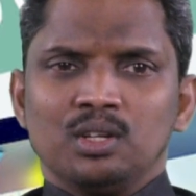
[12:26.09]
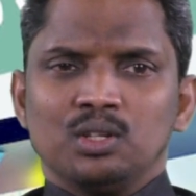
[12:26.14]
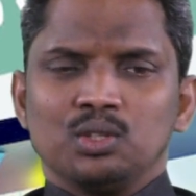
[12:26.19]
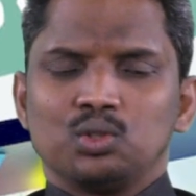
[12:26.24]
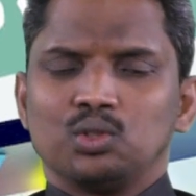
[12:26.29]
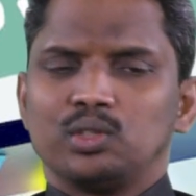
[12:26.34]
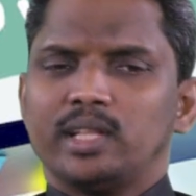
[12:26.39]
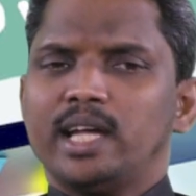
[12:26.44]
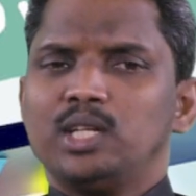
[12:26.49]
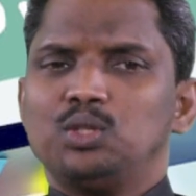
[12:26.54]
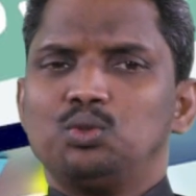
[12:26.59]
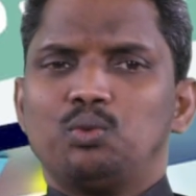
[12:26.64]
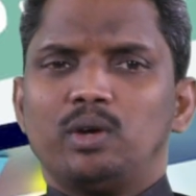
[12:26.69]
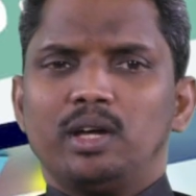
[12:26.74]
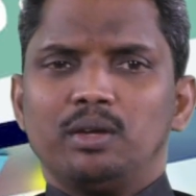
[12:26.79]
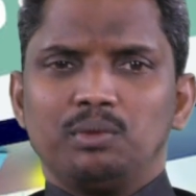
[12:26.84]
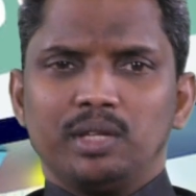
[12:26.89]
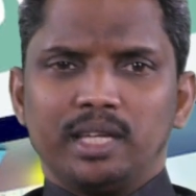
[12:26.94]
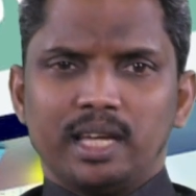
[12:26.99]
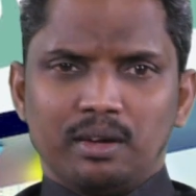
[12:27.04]
So that's
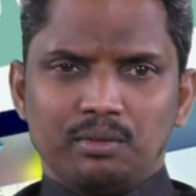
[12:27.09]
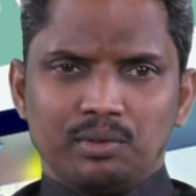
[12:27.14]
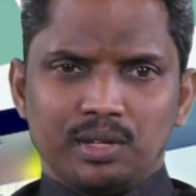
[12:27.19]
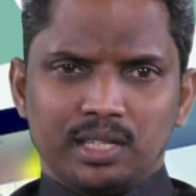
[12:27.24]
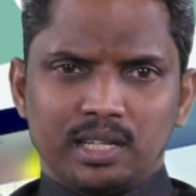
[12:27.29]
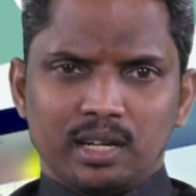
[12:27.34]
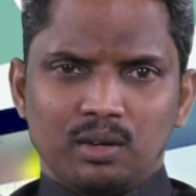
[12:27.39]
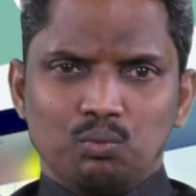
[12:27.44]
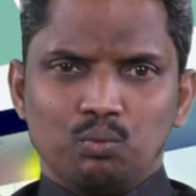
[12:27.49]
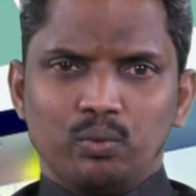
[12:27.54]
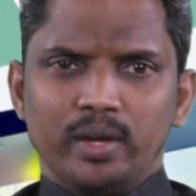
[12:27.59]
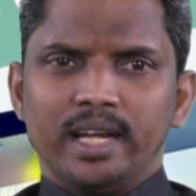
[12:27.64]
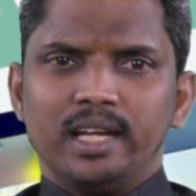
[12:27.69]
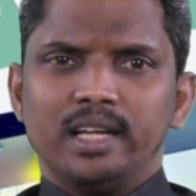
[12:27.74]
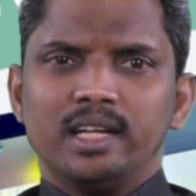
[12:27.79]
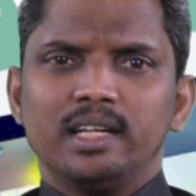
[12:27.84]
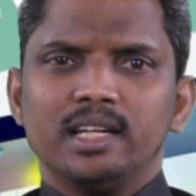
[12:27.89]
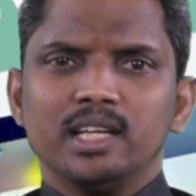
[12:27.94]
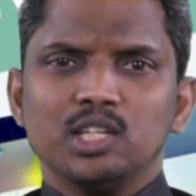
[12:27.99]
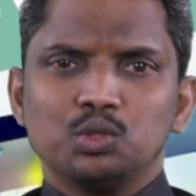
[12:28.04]
why we have written when
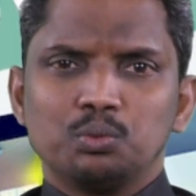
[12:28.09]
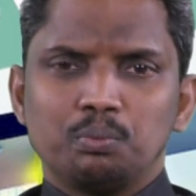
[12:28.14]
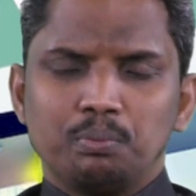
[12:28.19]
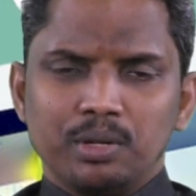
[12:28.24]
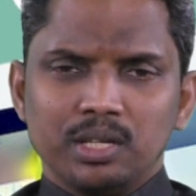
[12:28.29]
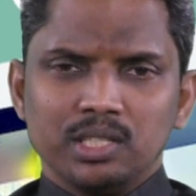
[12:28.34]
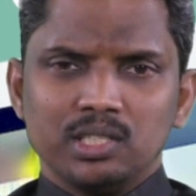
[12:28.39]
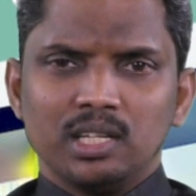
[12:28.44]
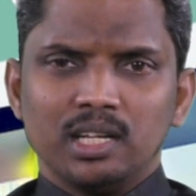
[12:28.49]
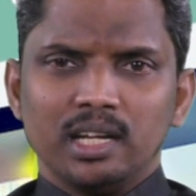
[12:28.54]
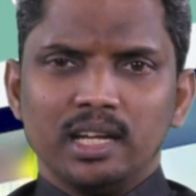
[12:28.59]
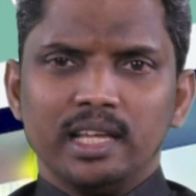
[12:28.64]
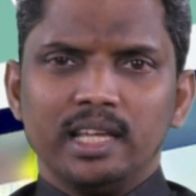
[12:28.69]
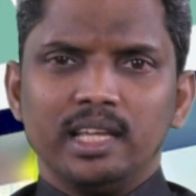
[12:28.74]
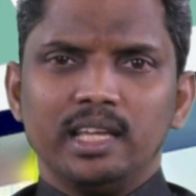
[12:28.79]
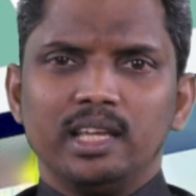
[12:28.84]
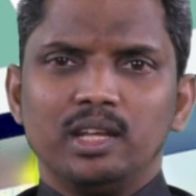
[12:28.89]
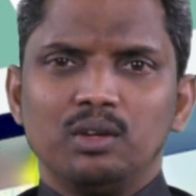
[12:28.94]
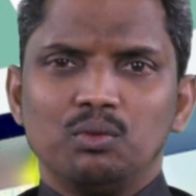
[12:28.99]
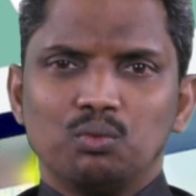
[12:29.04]
learners
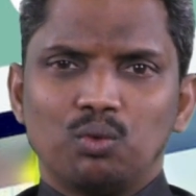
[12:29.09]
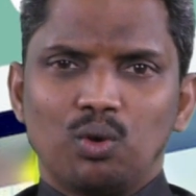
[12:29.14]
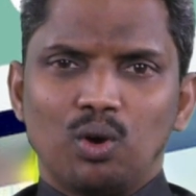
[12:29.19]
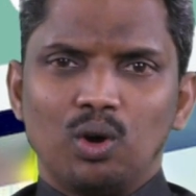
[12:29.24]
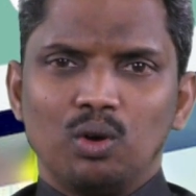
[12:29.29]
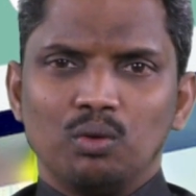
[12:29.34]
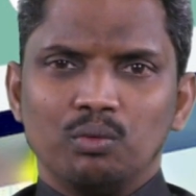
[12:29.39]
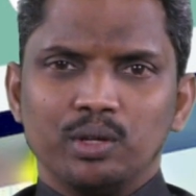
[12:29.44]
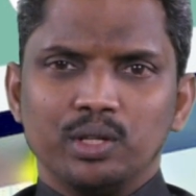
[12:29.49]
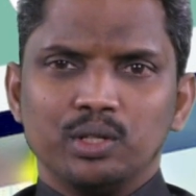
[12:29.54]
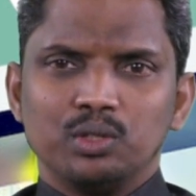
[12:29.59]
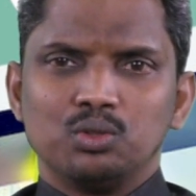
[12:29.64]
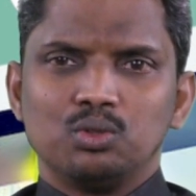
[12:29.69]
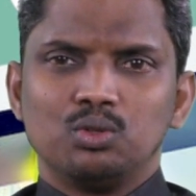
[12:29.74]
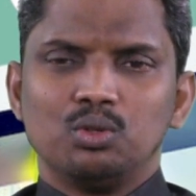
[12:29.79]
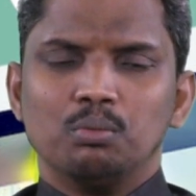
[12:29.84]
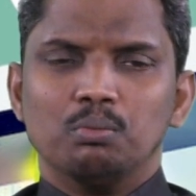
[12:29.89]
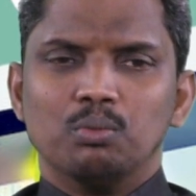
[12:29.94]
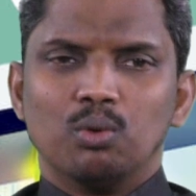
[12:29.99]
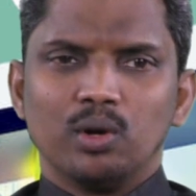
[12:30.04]
personally involved
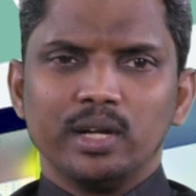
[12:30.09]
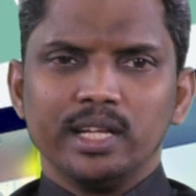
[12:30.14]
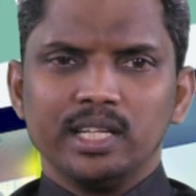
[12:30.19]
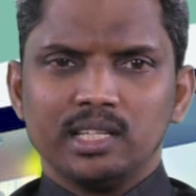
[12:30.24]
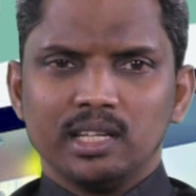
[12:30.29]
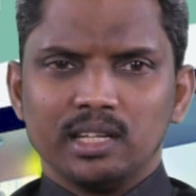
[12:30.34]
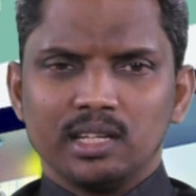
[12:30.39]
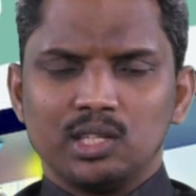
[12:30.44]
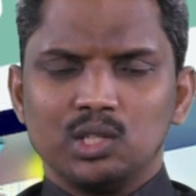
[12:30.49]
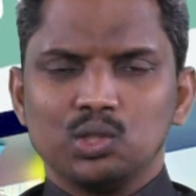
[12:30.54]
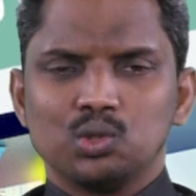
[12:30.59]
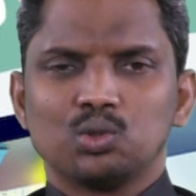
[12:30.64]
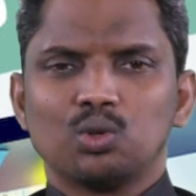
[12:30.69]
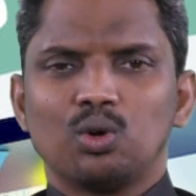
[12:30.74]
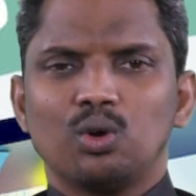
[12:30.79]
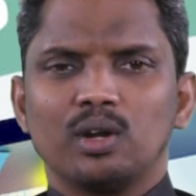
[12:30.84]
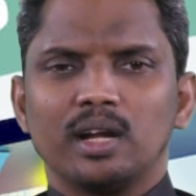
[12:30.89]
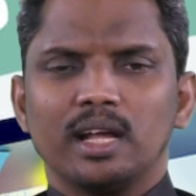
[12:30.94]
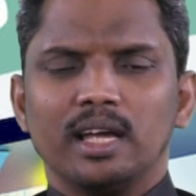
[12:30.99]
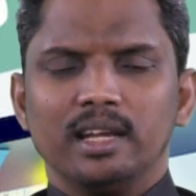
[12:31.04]
to monitor his
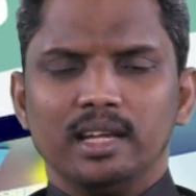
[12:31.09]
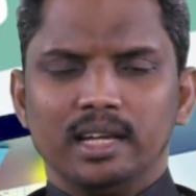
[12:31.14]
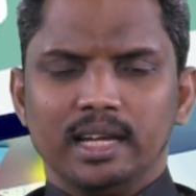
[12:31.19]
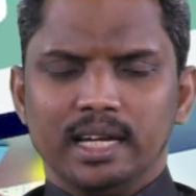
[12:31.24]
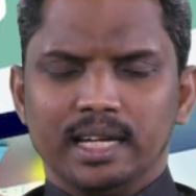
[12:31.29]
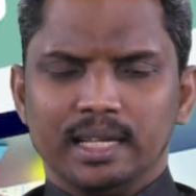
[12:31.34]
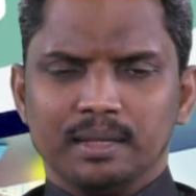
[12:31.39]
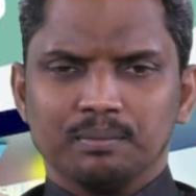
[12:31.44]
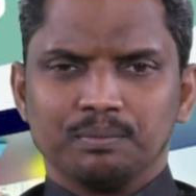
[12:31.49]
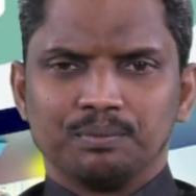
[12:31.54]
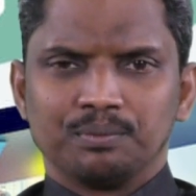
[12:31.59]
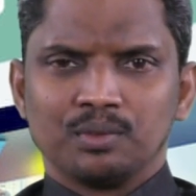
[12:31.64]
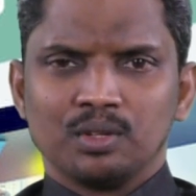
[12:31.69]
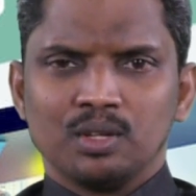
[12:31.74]
or learning.